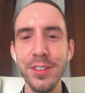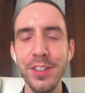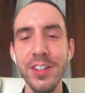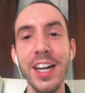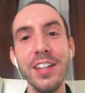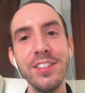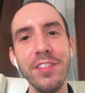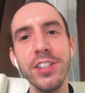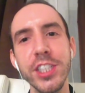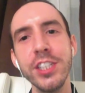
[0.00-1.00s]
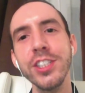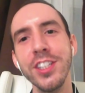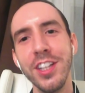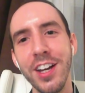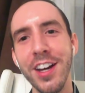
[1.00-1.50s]
So it has definitely changed a
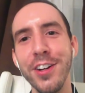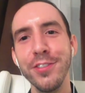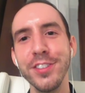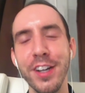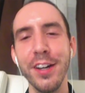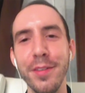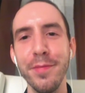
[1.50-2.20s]
lot over time.